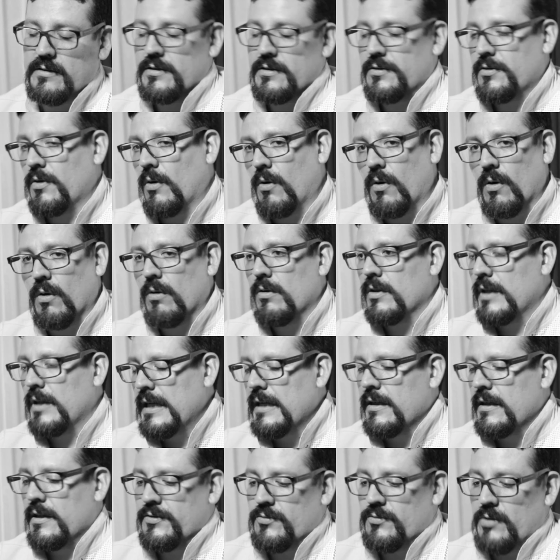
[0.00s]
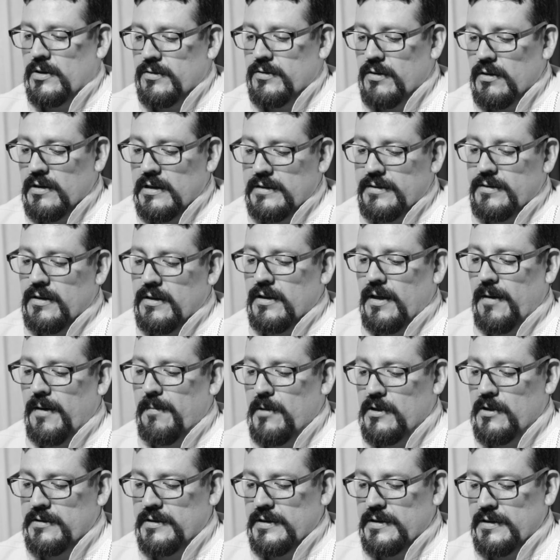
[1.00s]
The so-called extraterrestrial
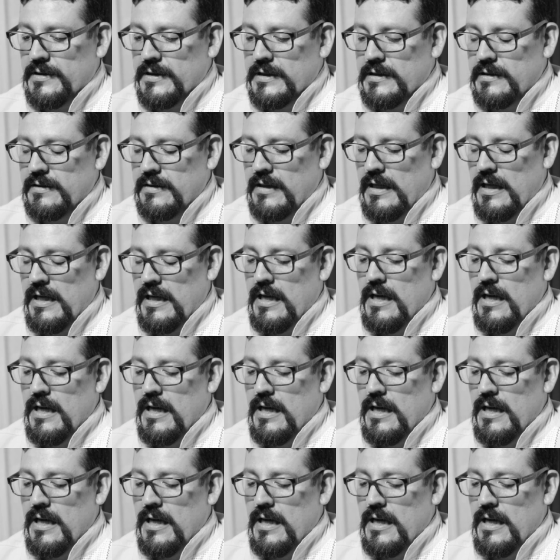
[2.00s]
hypothesis.